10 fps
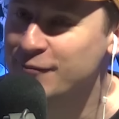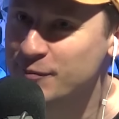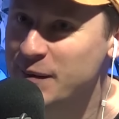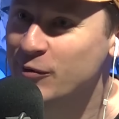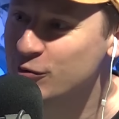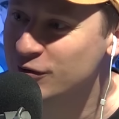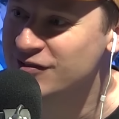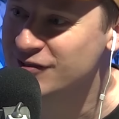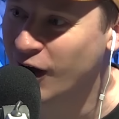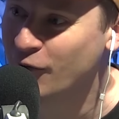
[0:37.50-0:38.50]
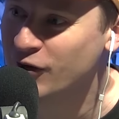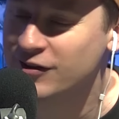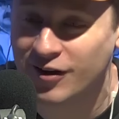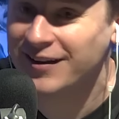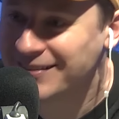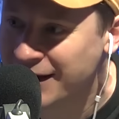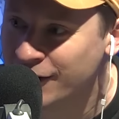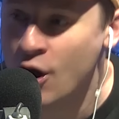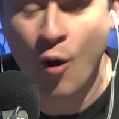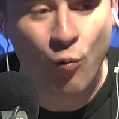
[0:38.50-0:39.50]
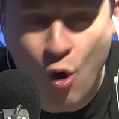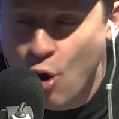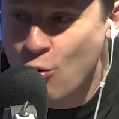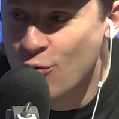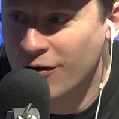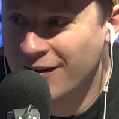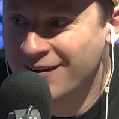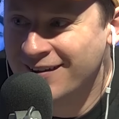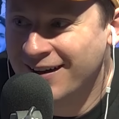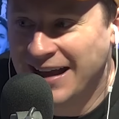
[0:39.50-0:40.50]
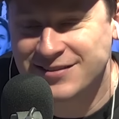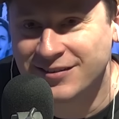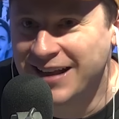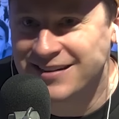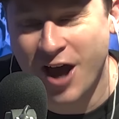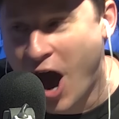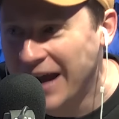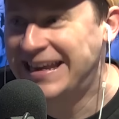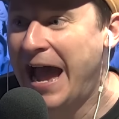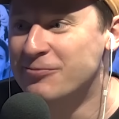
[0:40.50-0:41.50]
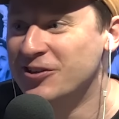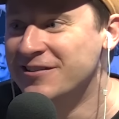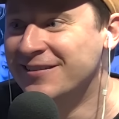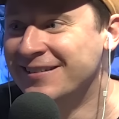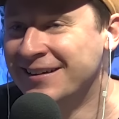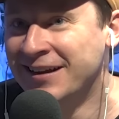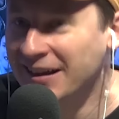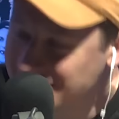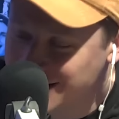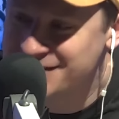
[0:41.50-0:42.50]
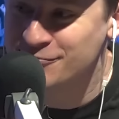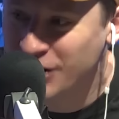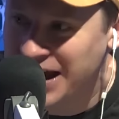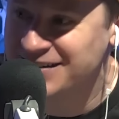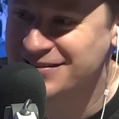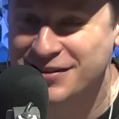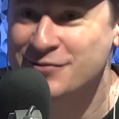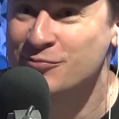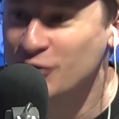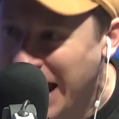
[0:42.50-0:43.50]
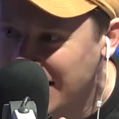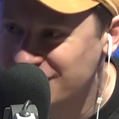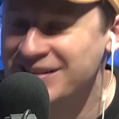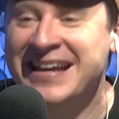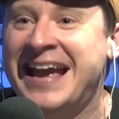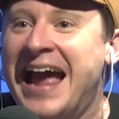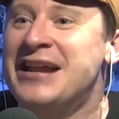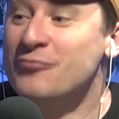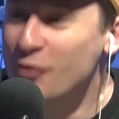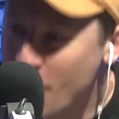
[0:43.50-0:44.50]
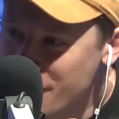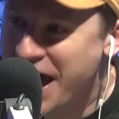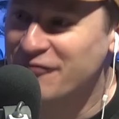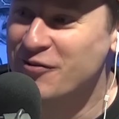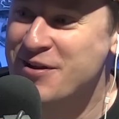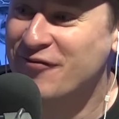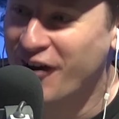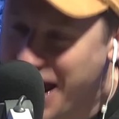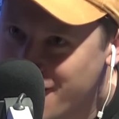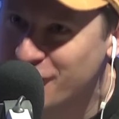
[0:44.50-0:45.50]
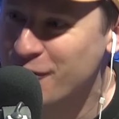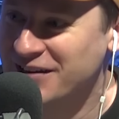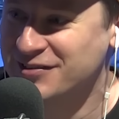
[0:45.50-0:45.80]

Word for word: with people you wouldn't starve with. You're at a dinner. Woo! That's a, that's a hot caption. That's getting some likes. It's getting some traction. And he ruined that for me forever, Wes